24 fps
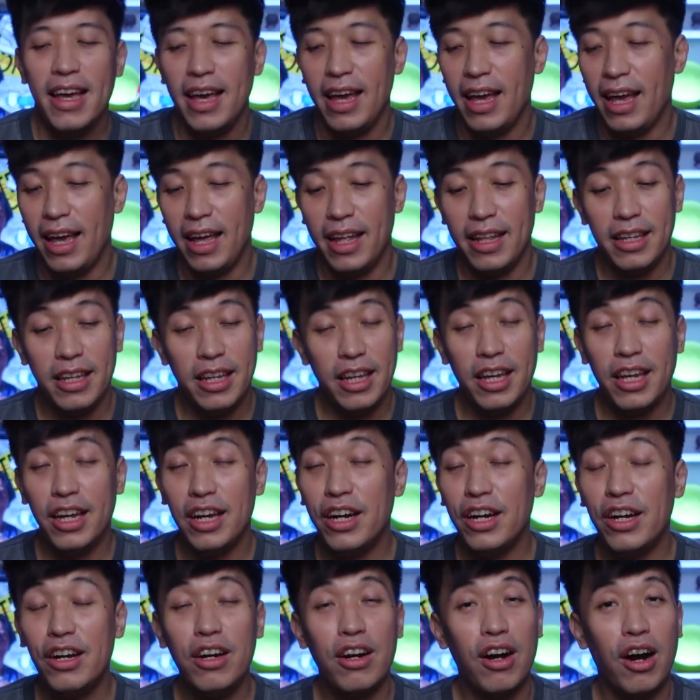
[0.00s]
and
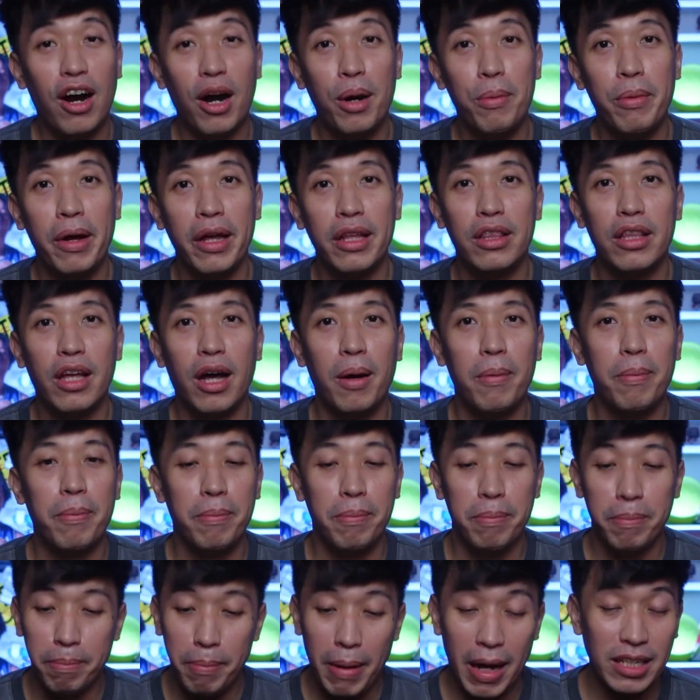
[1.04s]
here are my top
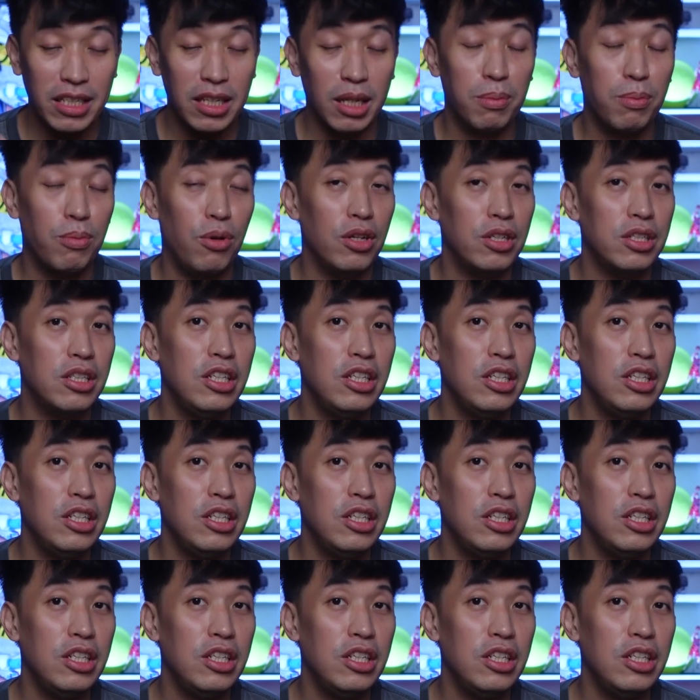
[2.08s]
basketball